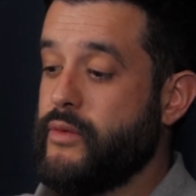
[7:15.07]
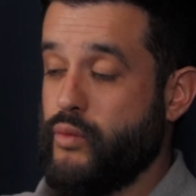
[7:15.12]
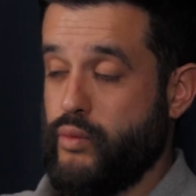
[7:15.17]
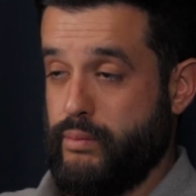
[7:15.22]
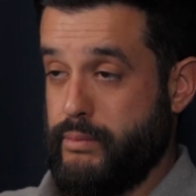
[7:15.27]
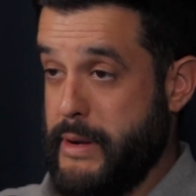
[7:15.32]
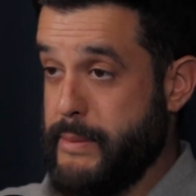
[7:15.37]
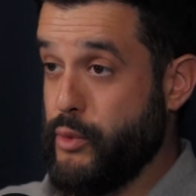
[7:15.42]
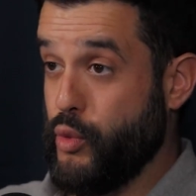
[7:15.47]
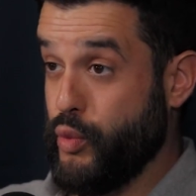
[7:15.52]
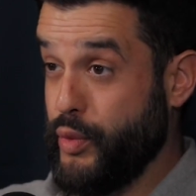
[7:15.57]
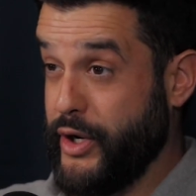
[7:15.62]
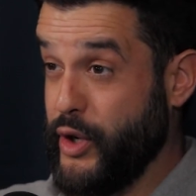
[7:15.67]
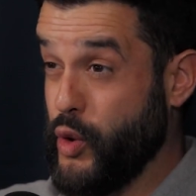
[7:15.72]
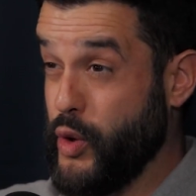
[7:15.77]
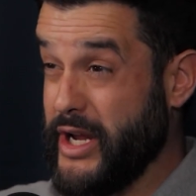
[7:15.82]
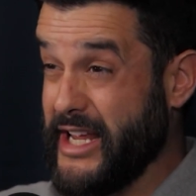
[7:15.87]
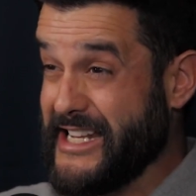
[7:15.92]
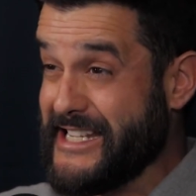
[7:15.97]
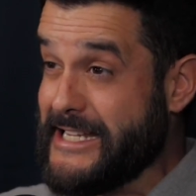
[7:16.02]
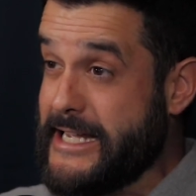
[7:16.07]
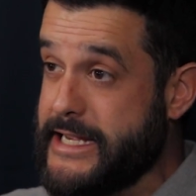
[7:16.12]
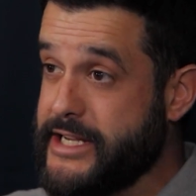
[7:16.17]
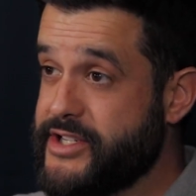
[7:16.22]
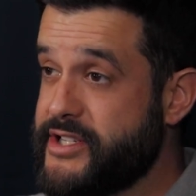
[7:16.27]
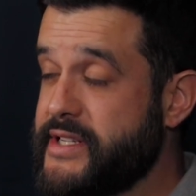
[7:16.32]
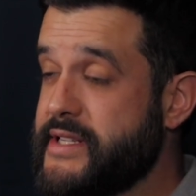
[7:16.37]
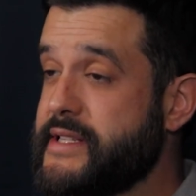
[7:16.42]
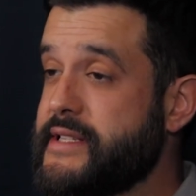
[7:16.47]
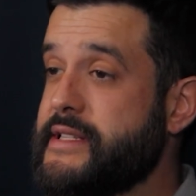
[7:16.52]
remember,
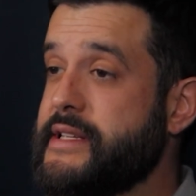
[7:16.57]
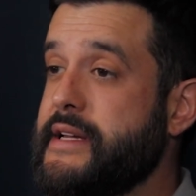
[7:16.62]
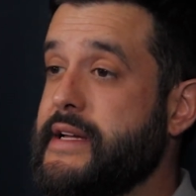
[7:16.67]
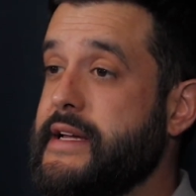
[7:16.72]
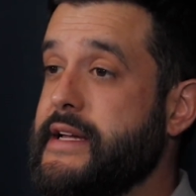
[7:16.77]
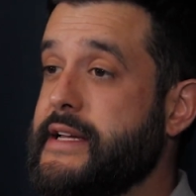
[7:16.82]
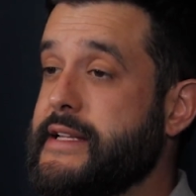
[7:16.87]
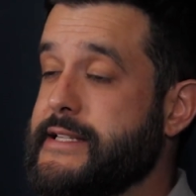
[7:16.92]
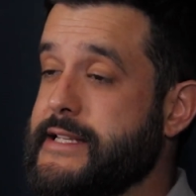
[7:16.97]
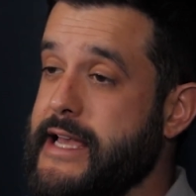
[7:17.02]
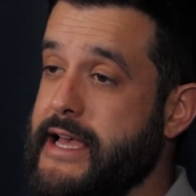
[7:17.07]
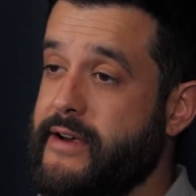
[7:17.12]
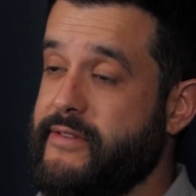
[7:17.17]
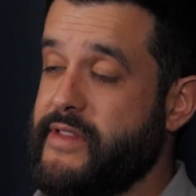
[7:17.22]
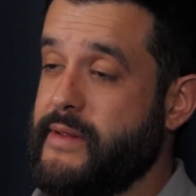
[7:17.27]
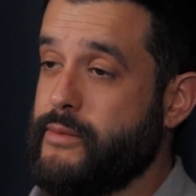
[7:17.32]
reorientations to have